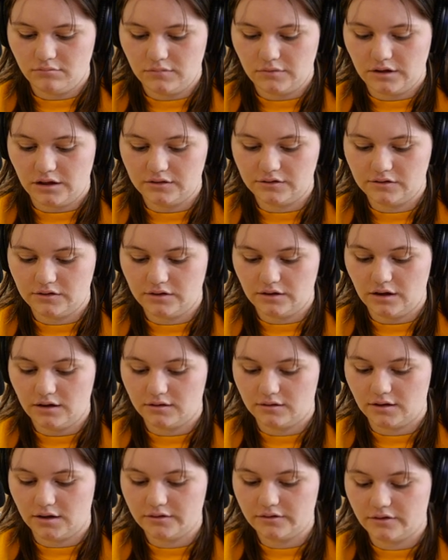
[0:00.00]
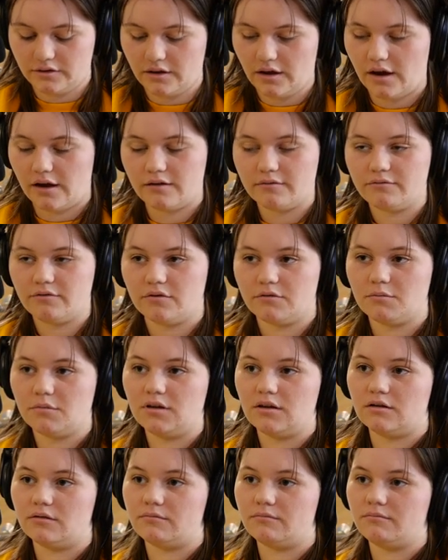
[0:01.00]
that's yeah, that's that for
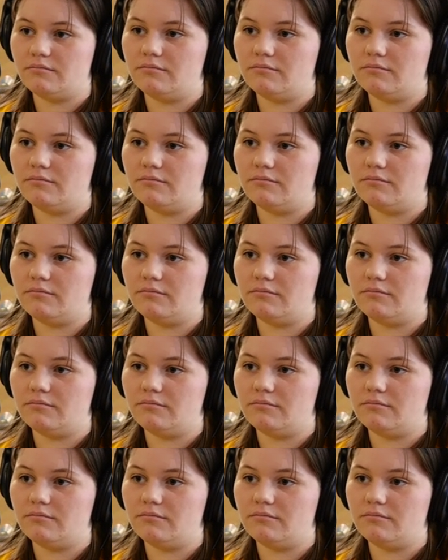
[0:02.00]
me.